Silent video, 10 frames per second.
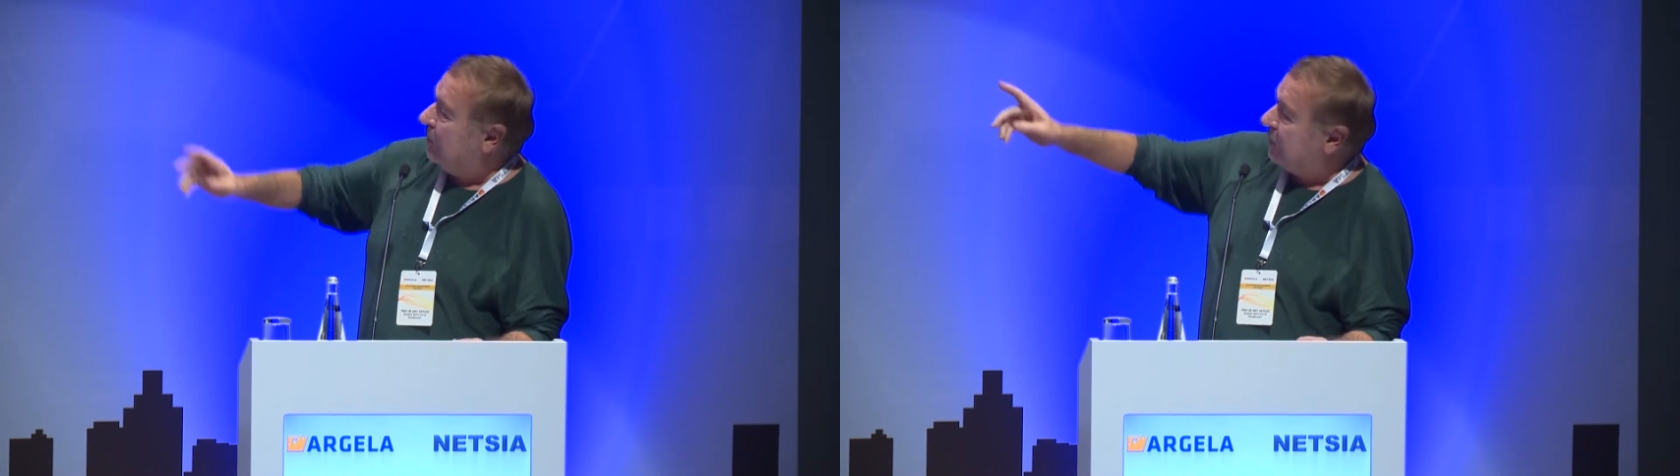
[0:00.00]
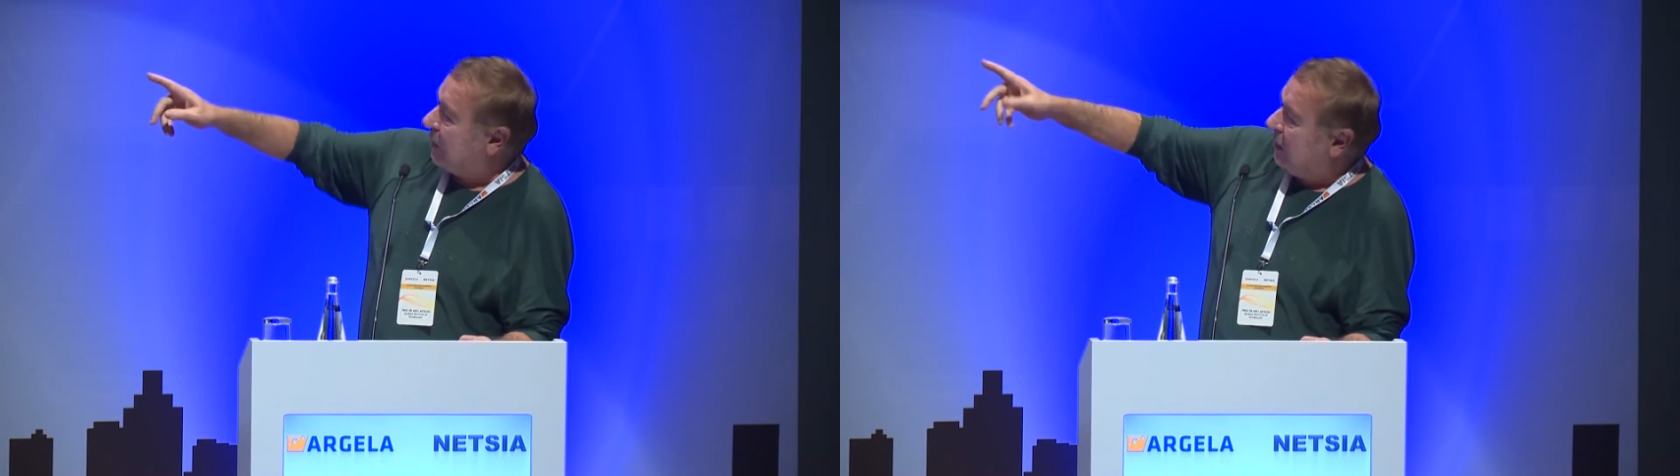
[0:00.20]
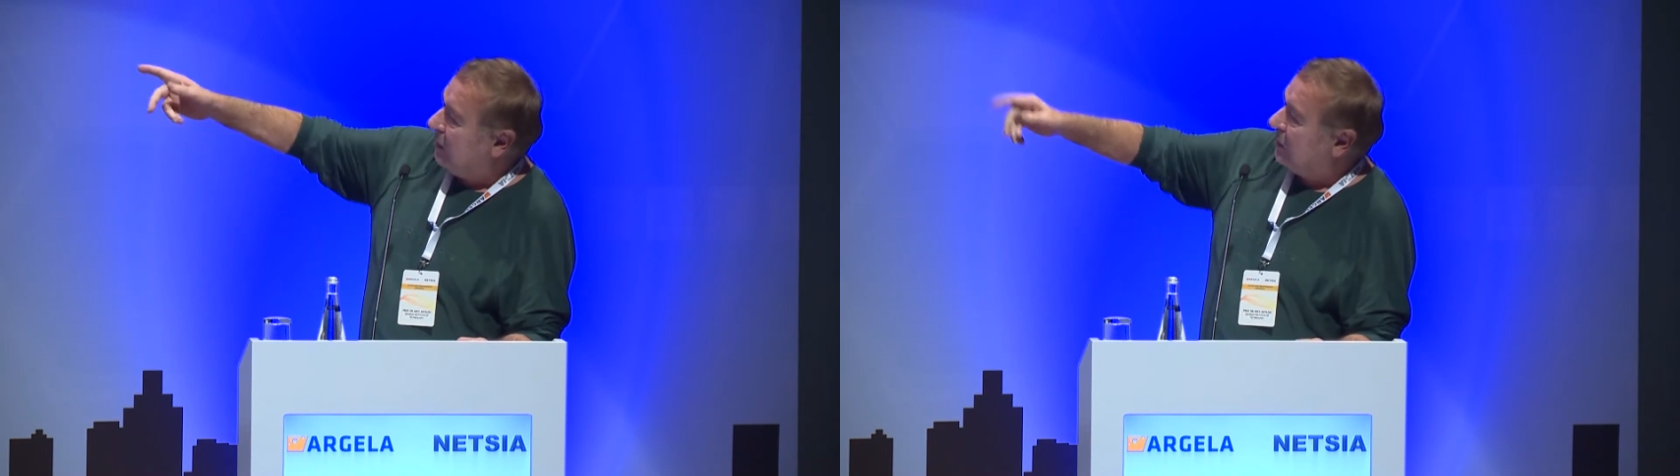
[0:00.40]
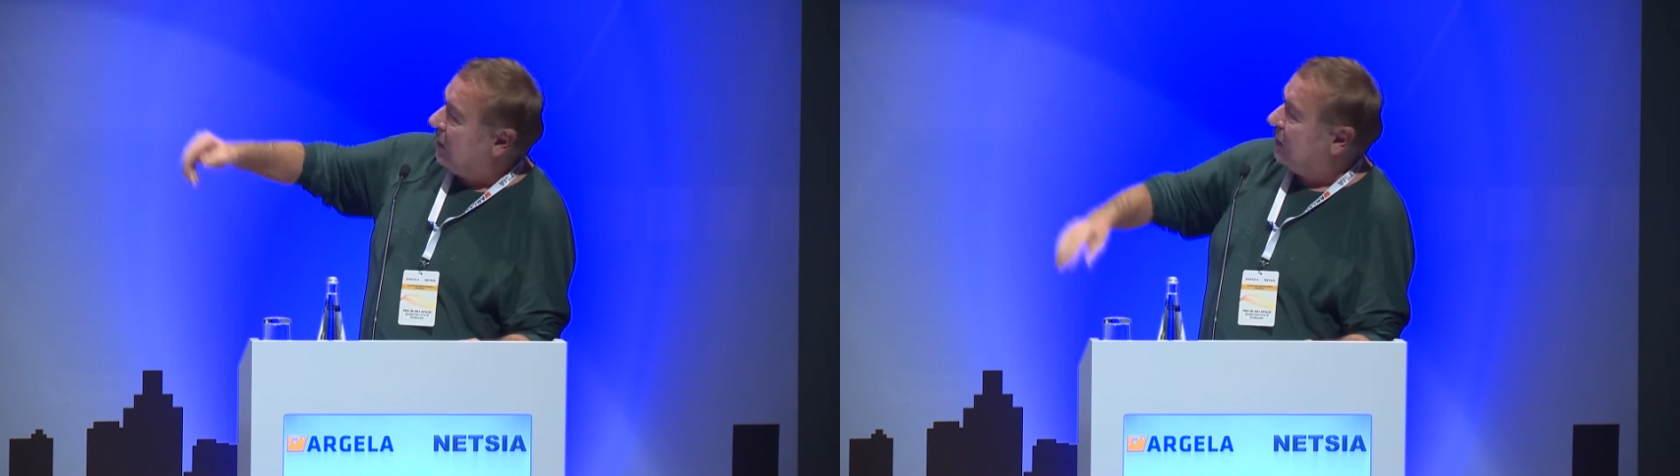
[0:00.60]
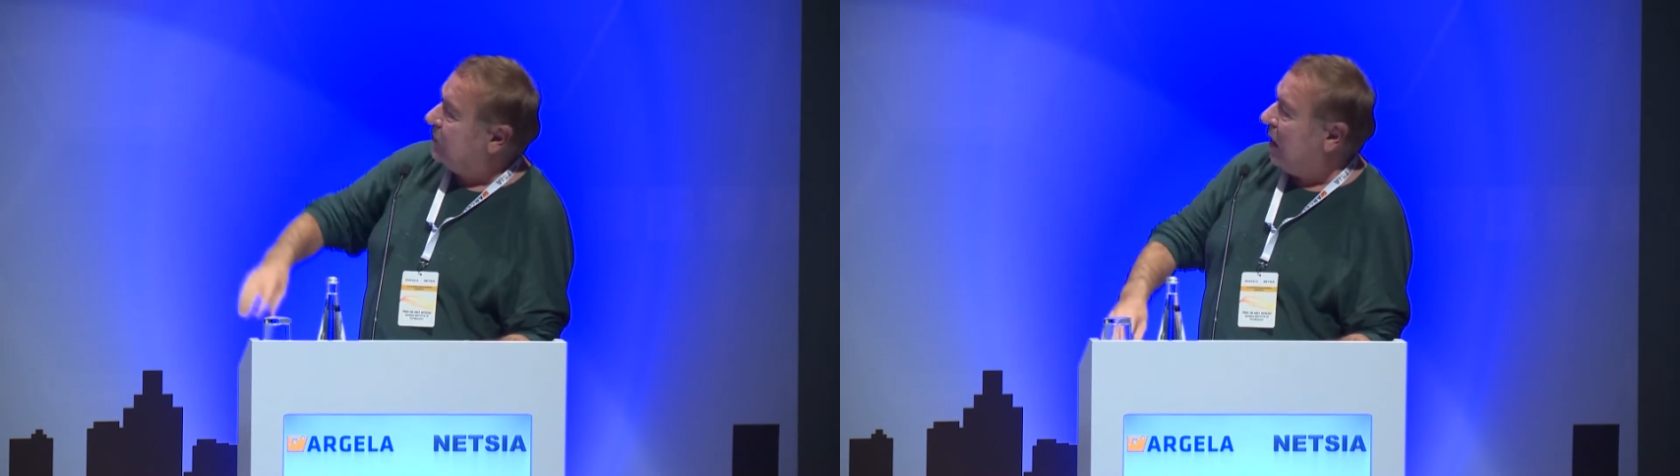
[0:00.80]
upgrading
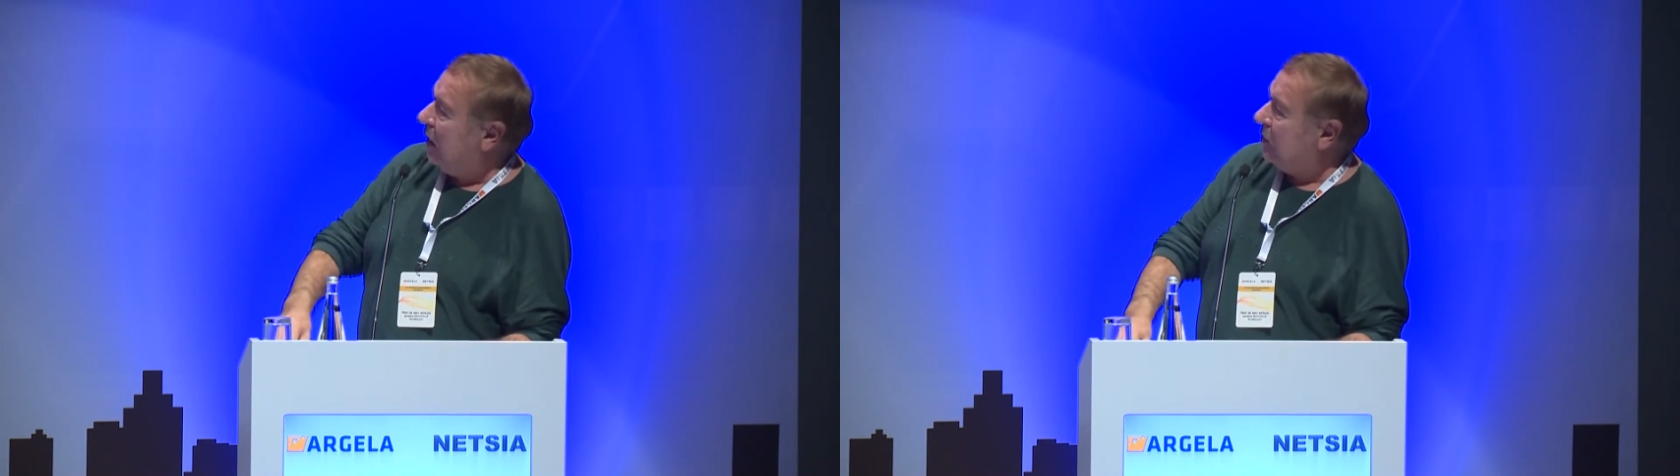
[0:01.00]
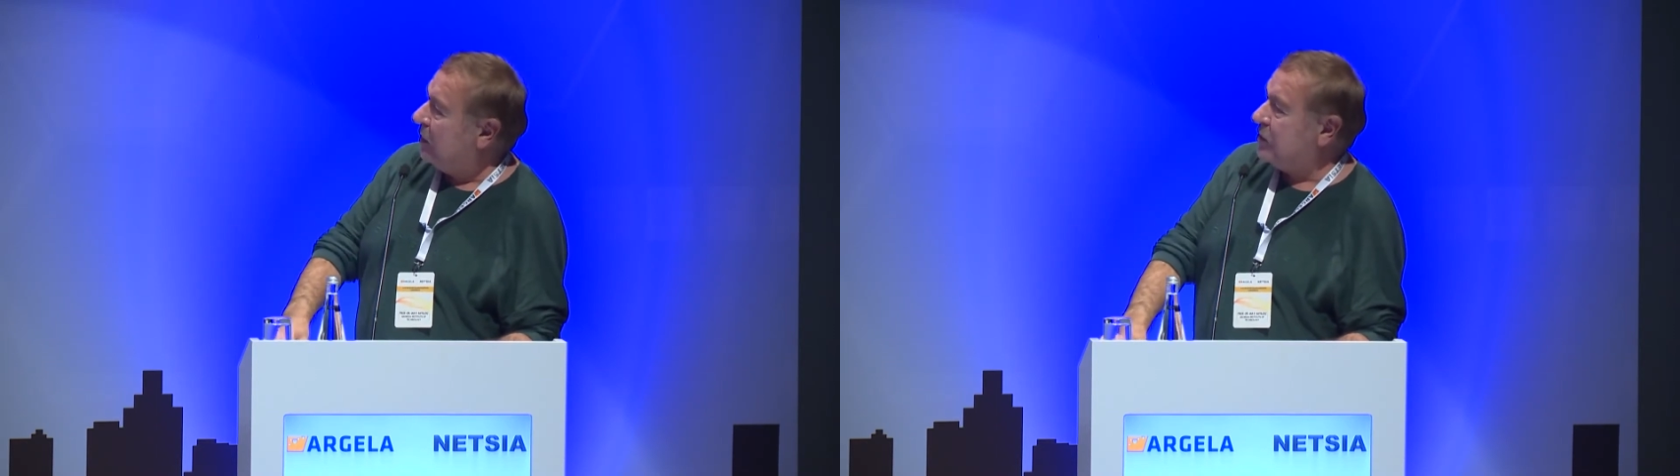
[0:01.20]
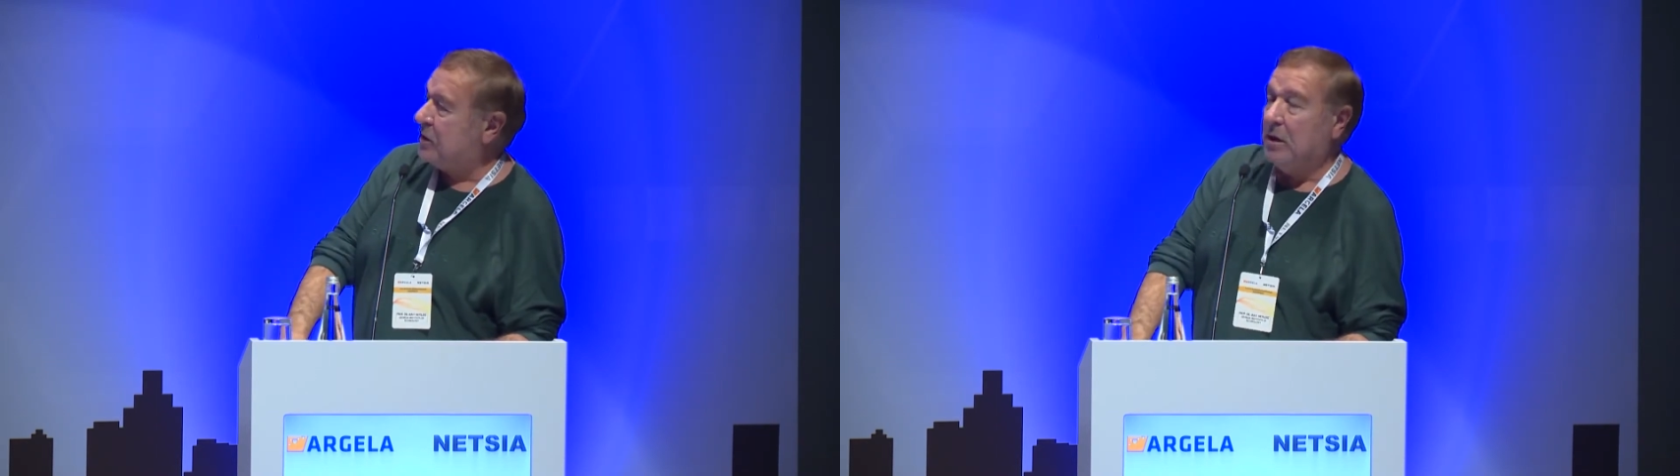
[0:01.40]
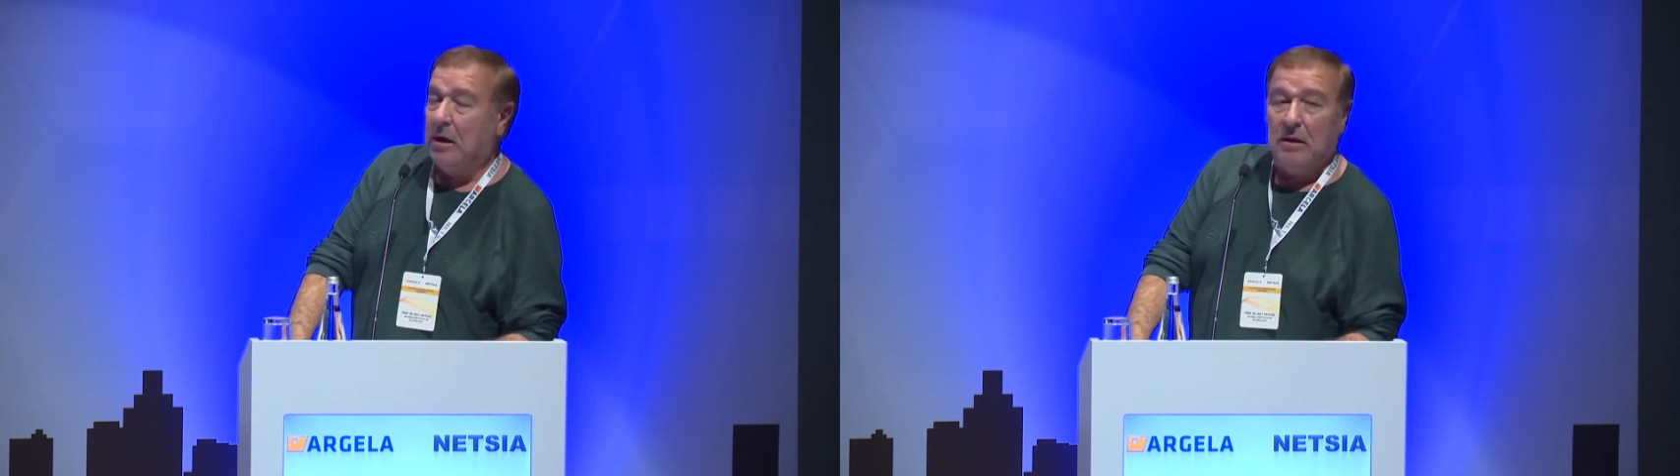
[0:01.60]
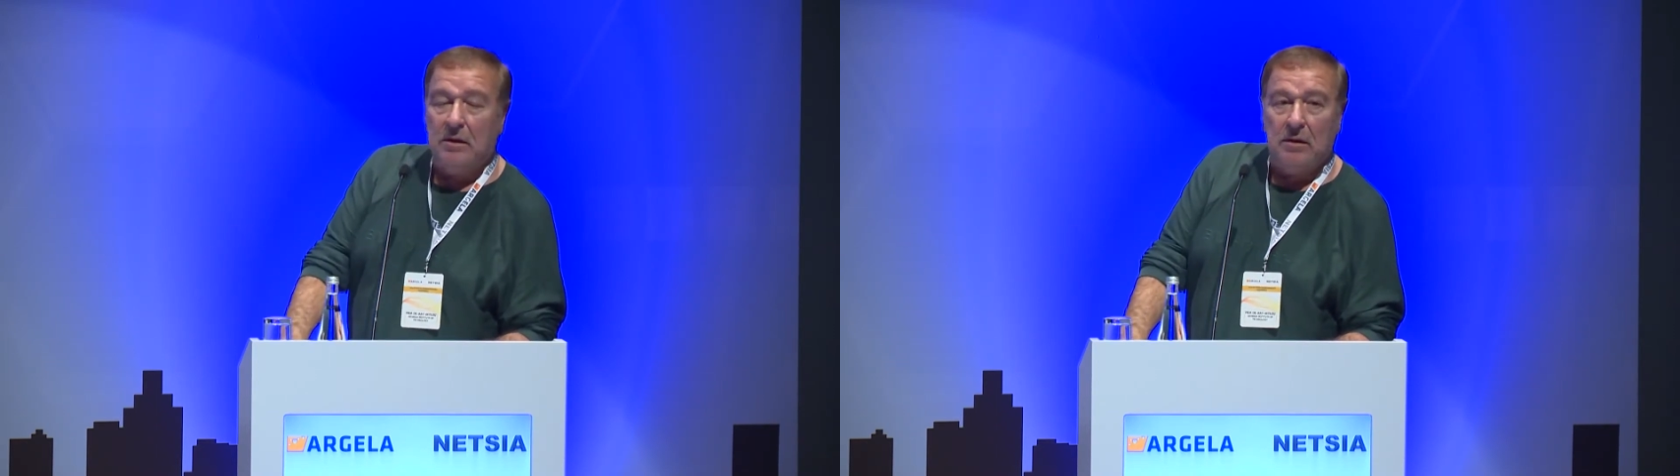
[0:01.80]
their towers,
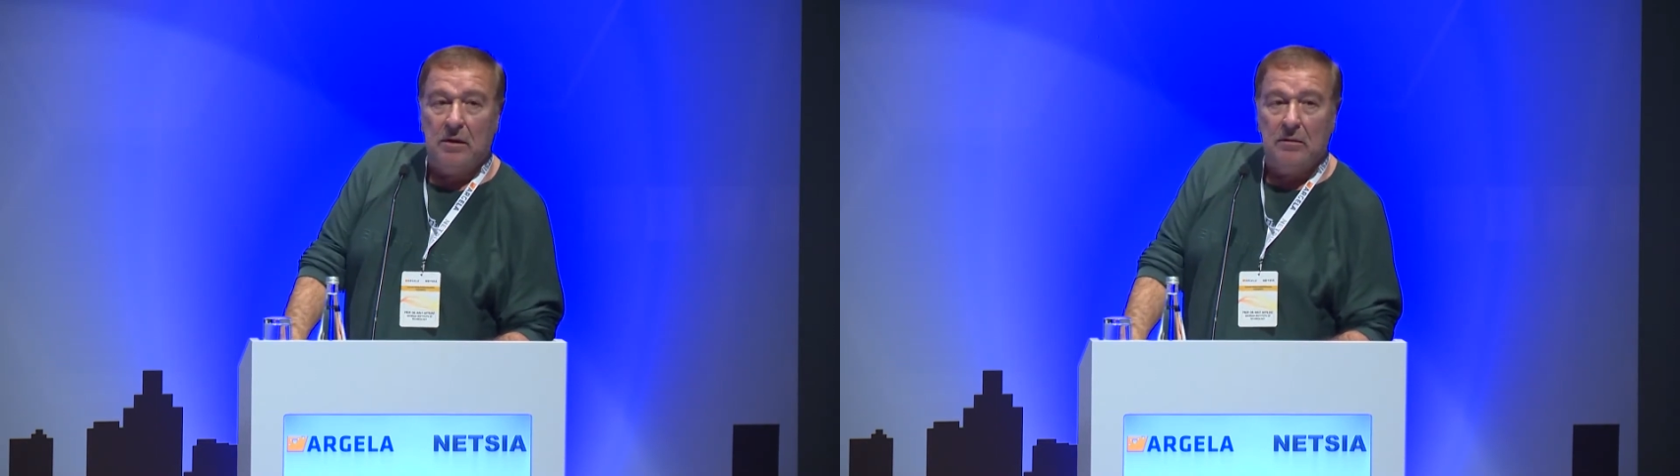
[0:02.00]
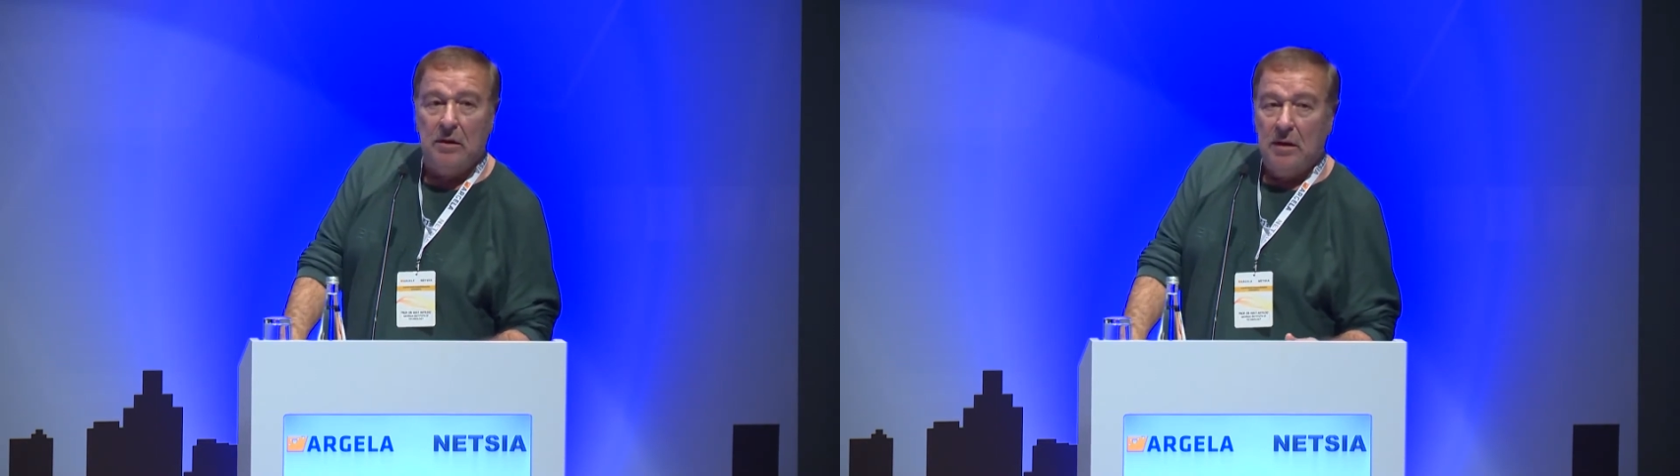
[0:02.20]
uh, you know,